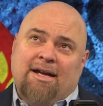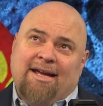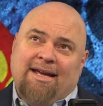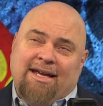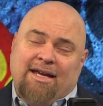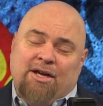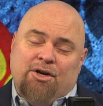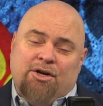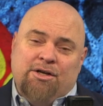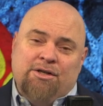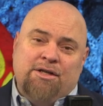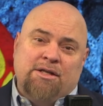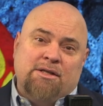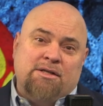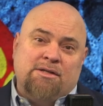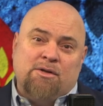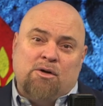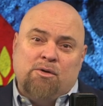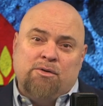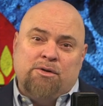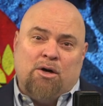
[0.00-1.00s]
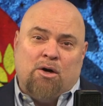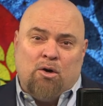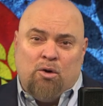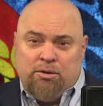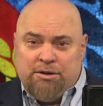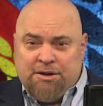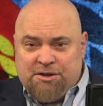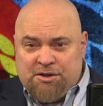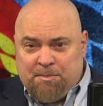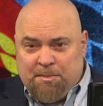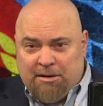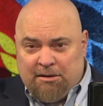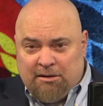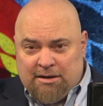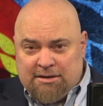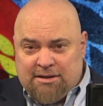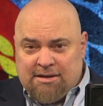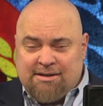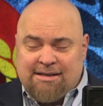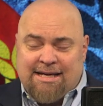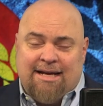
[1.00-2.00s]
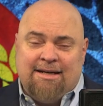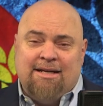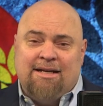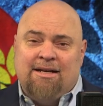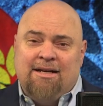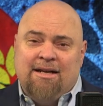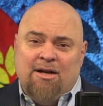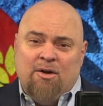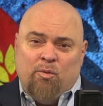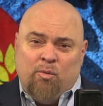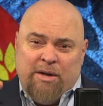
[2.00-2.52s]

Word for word: He heard the, the Holy Spirit descended.